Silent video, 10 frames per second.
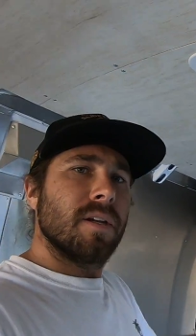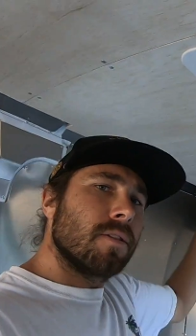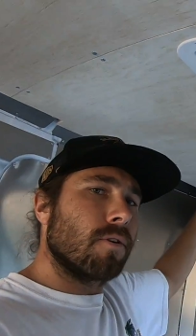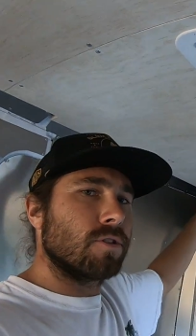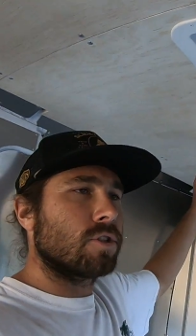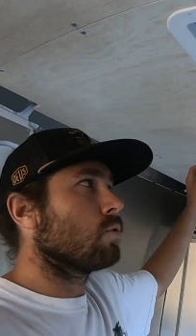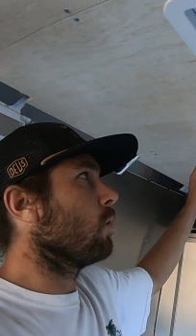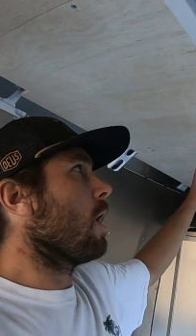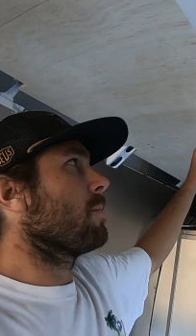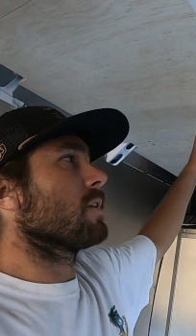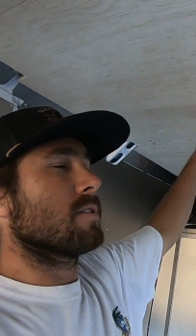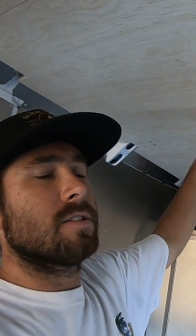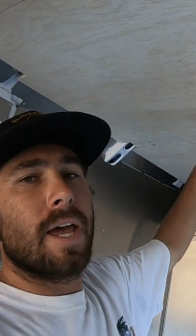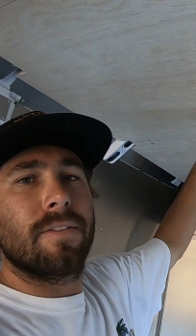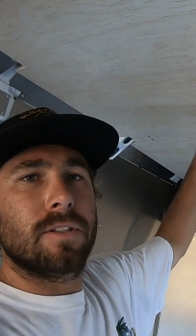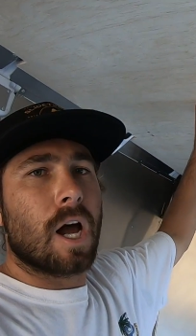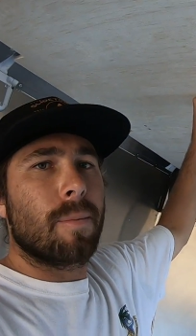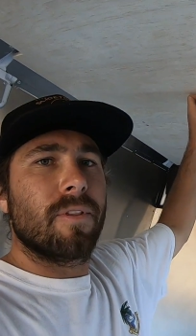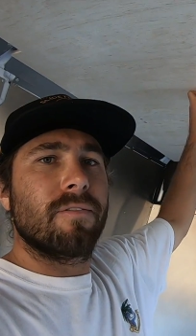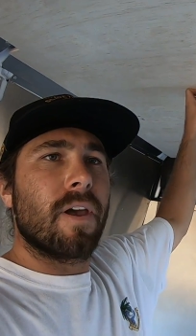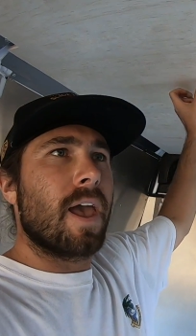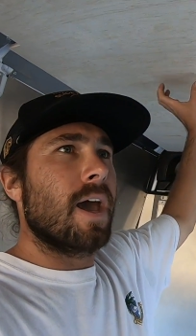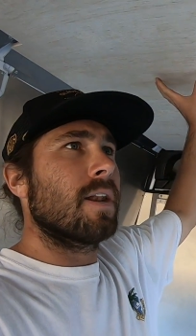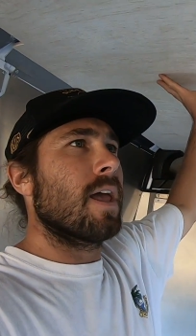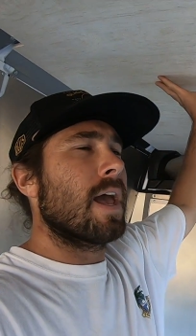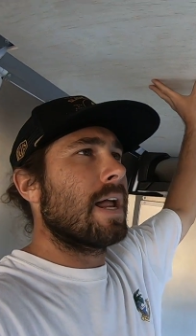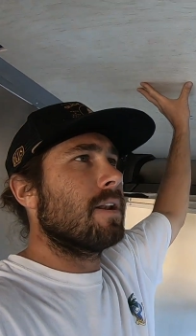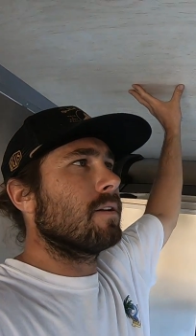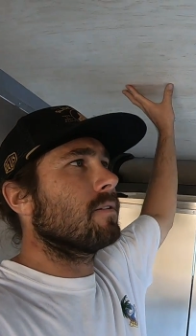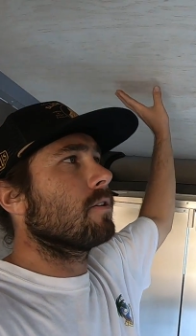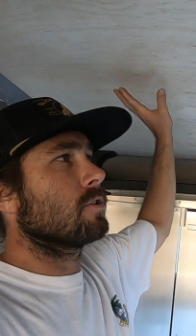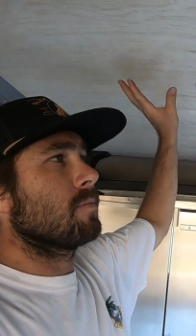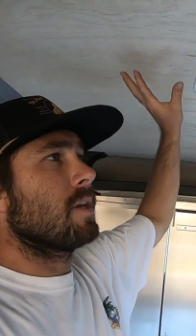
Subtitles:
throws a tool up, it doesn't dent the top of the van, and there's some